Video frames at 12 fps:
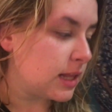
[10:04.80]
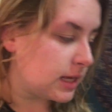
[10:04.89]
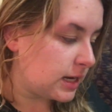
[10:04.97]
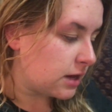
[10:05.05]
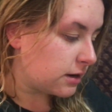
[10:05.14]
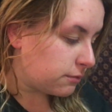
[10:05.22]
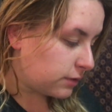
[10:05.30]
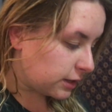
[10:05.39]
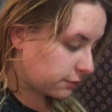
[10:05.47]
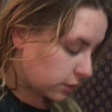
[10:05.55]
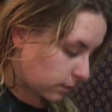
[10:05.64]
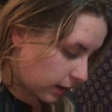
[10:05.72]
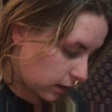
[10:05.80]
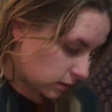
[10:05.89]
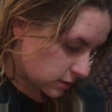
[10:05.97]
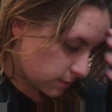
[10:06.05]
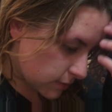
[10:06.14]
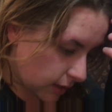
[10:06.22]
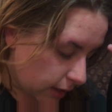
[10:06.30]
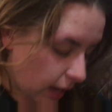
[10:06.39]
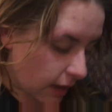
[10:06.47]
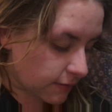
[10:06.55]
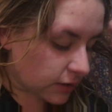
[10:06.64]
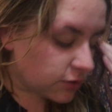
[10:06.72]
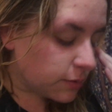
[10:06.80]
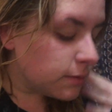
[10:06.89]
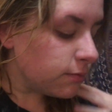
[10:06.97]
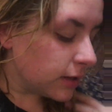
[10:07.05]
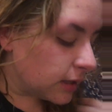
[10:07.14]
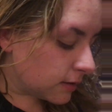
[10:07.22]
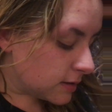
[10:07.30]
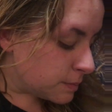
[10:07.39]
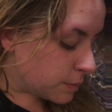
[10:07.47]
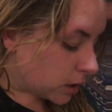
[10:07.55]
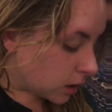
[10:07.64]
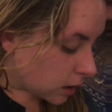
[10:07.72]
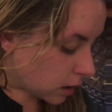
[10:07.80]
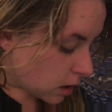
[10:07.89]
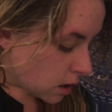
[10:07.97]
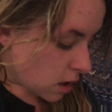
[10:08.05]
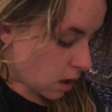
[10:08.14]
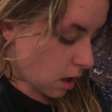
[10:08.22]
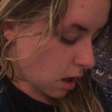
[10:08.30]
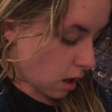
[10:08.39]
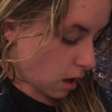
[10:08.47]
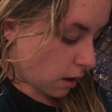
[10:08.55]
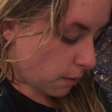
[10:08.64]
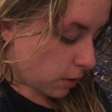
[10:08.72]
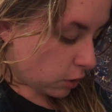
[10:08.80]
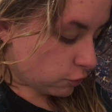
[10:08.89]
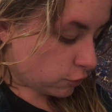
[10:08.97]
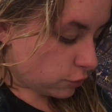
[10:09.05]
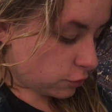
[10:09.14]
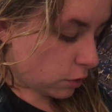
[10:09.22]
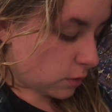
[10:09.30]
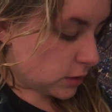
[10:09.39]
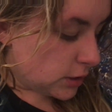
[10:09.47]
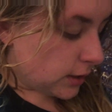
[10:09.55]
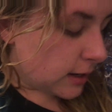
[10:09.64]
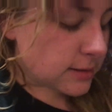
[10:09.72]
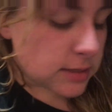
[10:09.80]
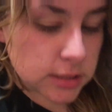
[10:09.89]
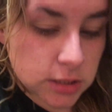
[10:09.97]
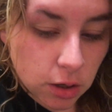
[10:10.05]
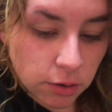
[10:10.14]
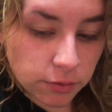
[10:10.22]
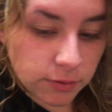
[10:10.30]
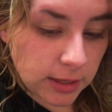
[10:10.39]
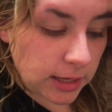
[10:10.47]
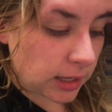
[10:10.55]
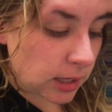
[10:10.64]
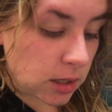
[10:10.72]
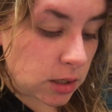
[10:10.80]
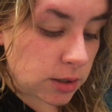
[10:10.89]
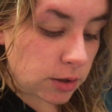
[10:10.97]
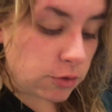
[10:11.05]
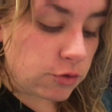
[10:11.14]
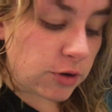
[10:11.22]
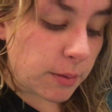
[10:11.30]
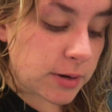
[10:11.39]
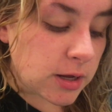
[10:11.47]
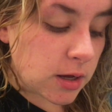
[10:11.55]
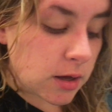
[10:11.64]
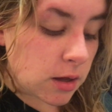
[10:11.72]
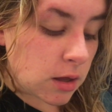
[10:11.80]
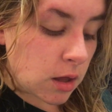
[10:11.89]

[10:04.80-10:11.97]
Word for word: lay down and read for a while or something. I've actually been reading this book I'll show it to you guys. It's called the Gemina.